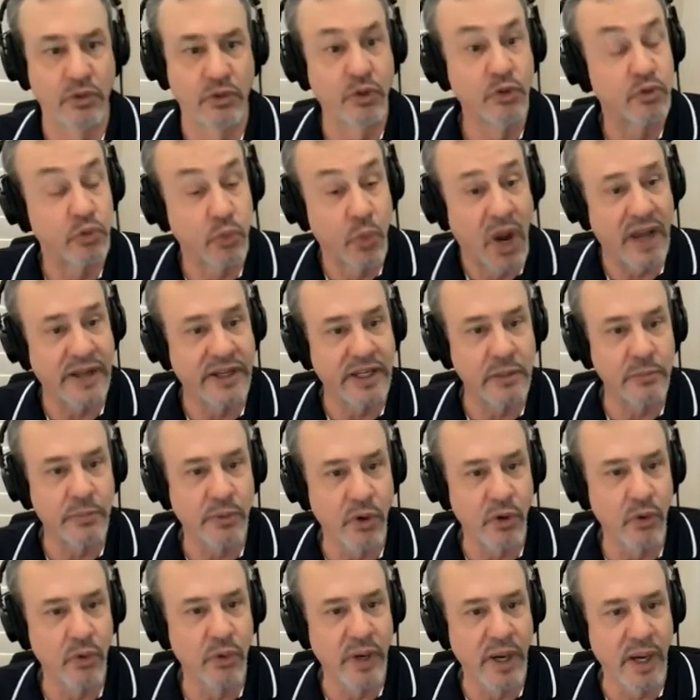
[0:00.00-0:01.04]
riding
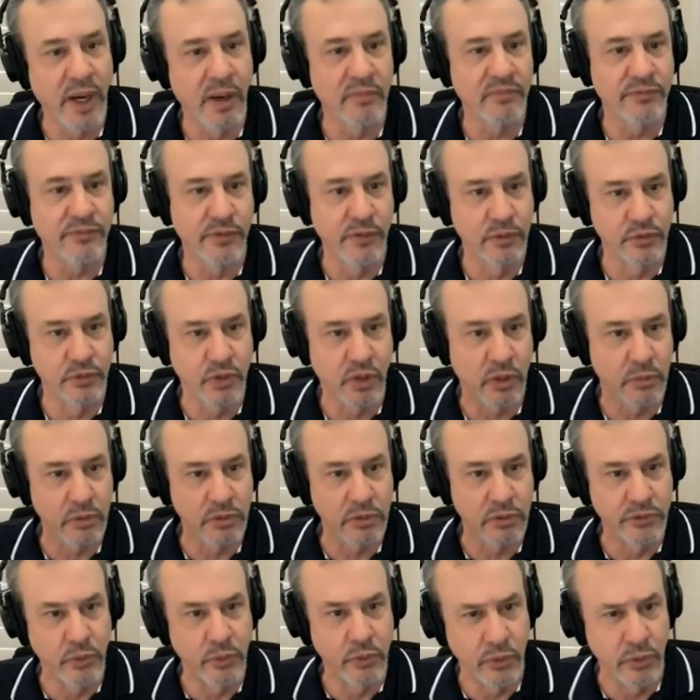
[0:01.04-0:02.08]
program for
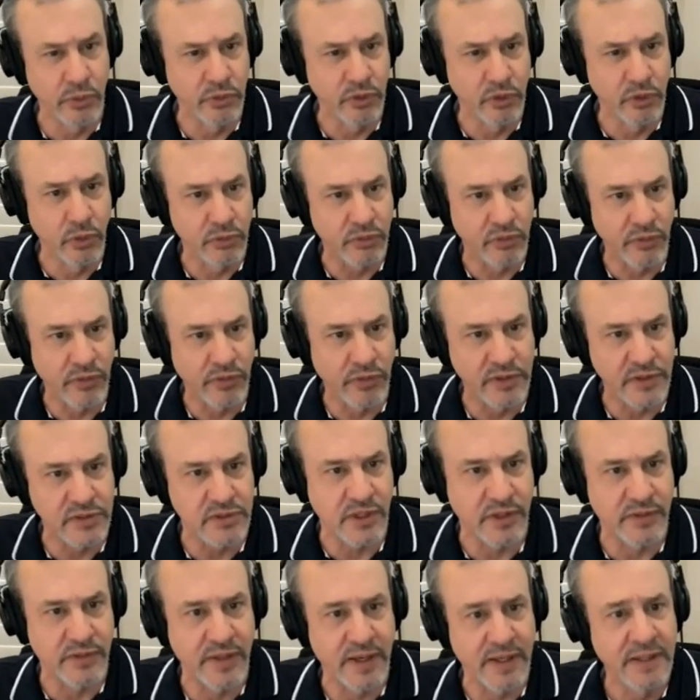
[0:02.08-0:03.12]
troubled youth and things
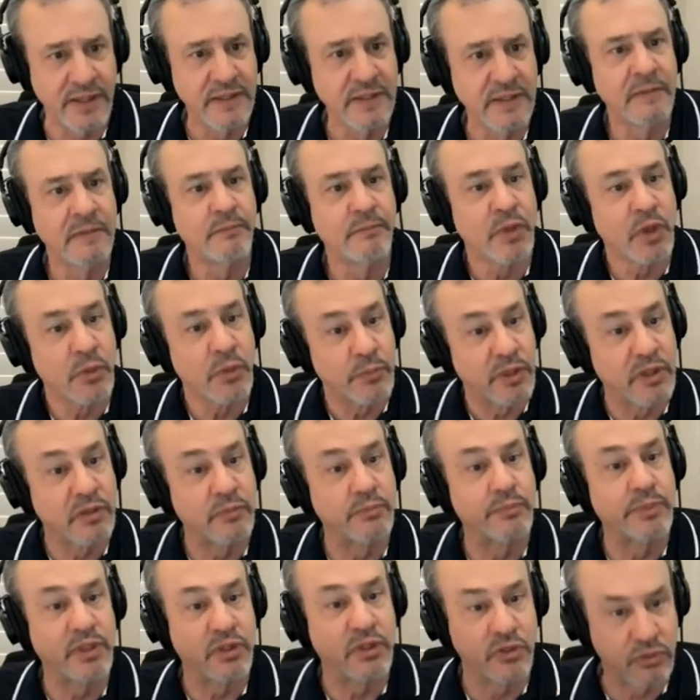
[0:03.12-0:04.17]
like that.
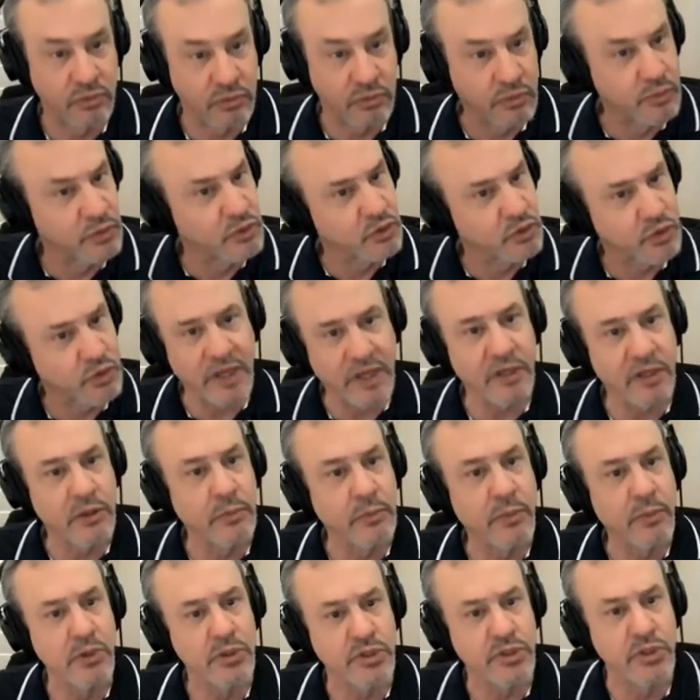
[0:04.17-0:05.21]
But to try to
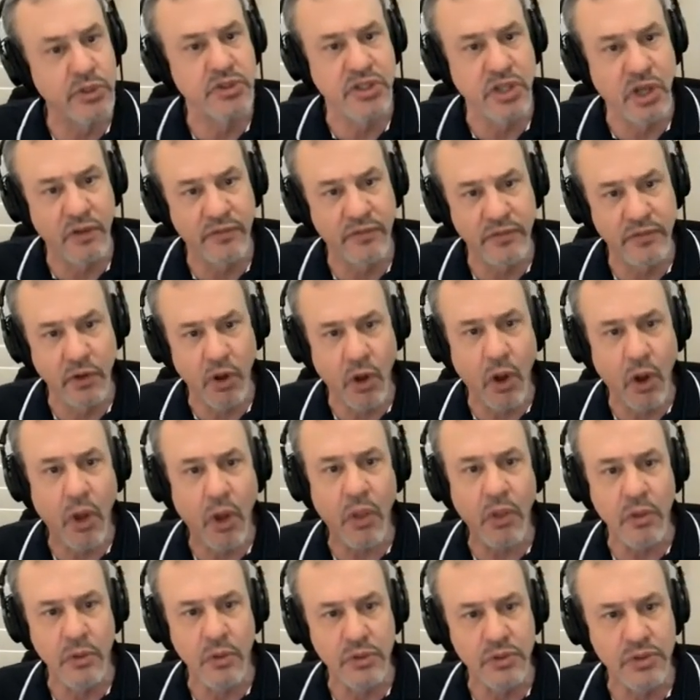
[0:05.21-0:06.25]
immerse yourself in
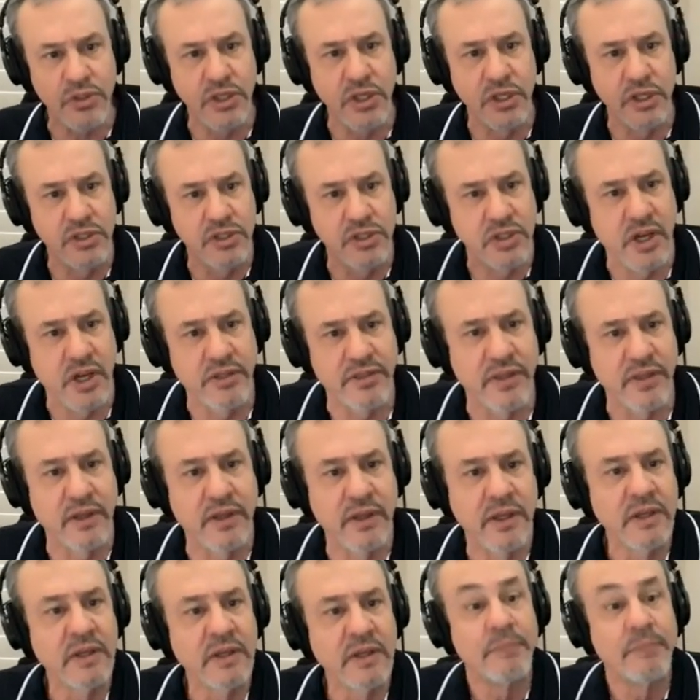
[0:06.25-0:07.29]
all those things, and I
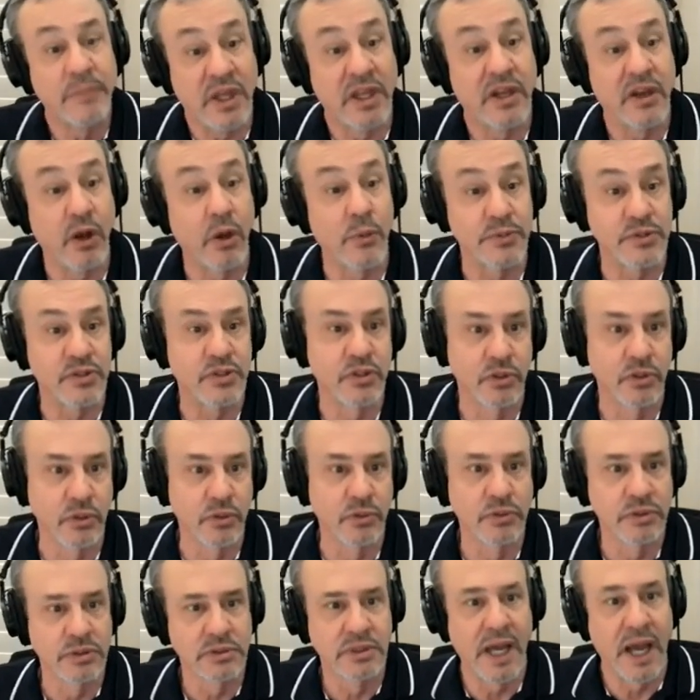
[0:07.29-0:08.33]
think it helps
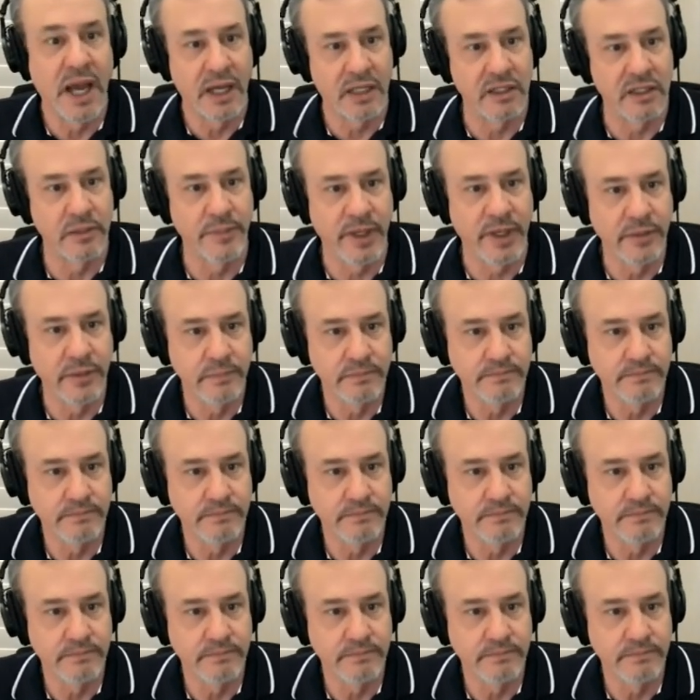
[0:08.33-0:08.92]
you acclimate.